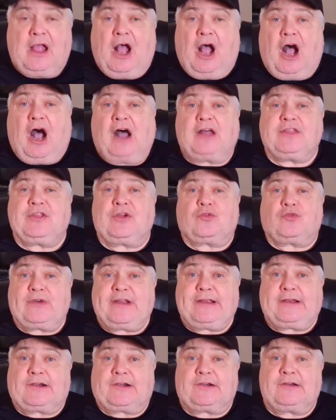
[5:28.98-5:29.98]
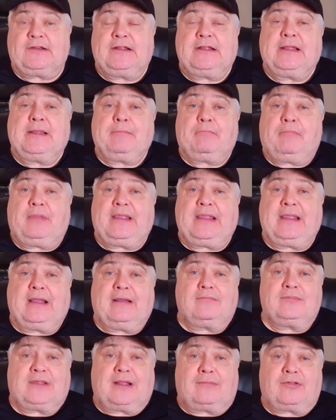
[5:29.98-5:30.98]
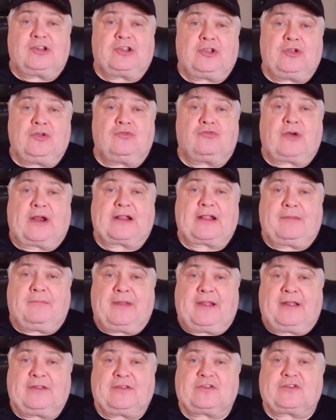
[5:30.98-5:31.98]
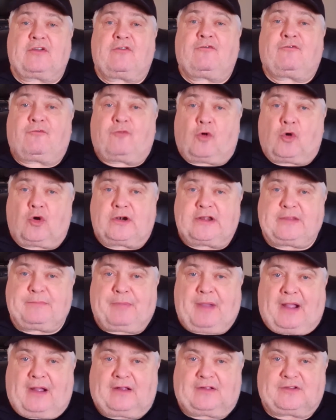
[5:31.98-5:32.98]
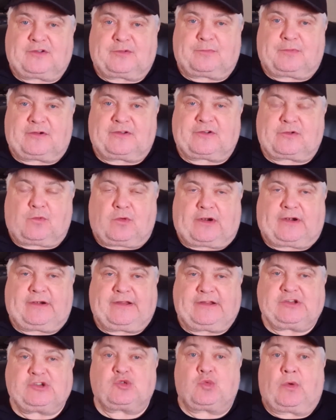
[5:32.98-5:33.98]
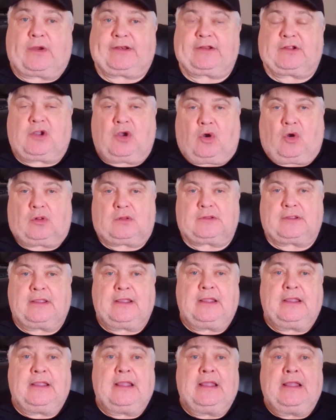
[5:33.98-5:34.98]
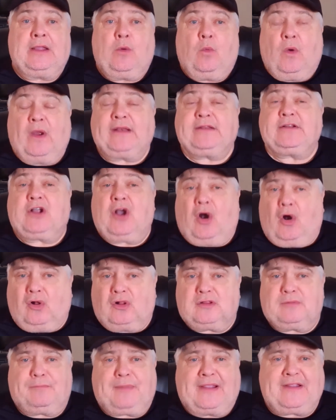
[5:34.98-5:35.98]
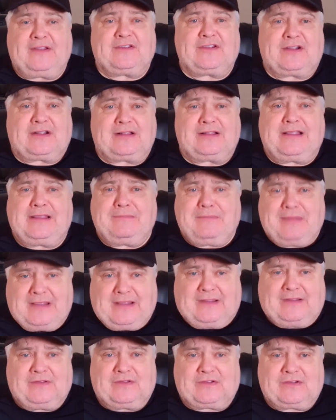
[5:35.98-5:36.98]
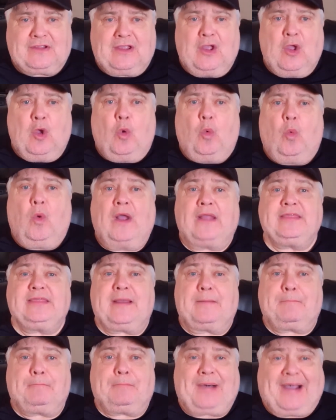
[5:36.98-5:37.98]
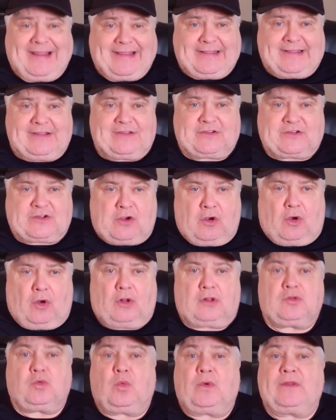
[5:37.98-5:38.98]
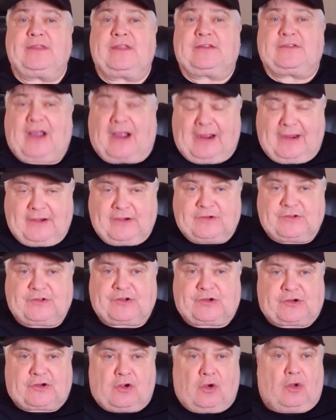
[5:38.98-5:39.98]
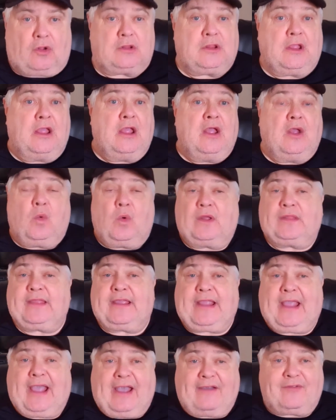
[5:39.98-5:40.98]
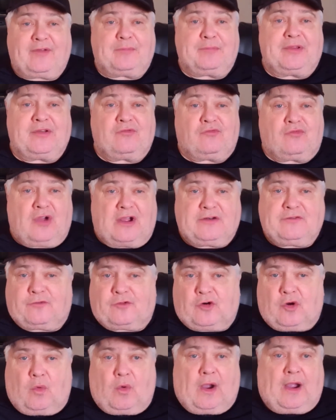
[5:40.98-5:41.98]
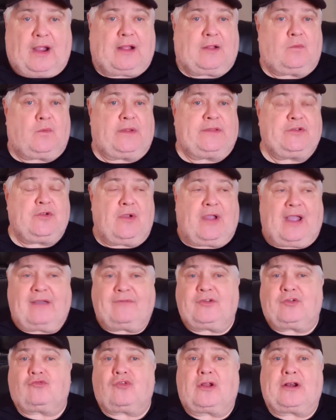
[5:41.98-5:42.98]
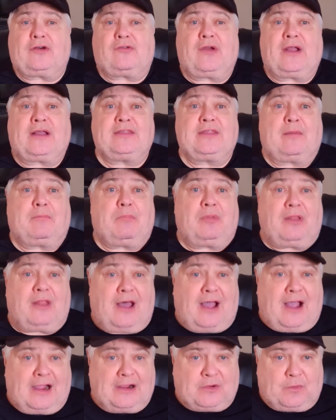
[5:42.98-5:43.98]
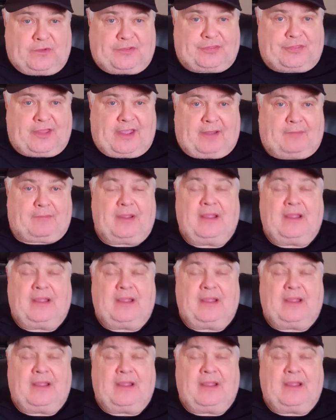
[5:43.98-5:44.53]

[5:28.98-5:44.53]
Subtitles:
On the rear, BMW recommends 40 pounds per square inch when cold. When cold basically means when the bike is cold, when the tires are cold, when they haven't been run for a while, when you haven't run around the block with them,